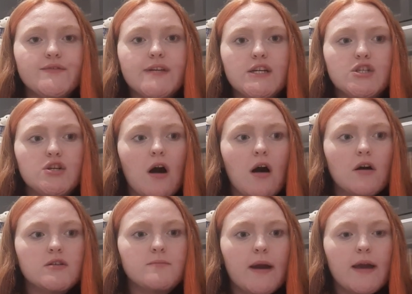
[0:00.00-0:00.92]
for the teacher
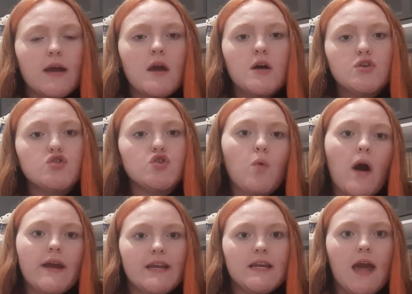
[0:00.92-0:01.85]
asked me, do
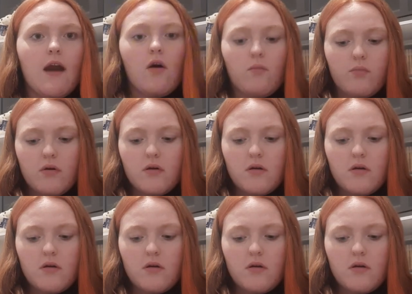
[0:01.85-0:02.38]
I need help?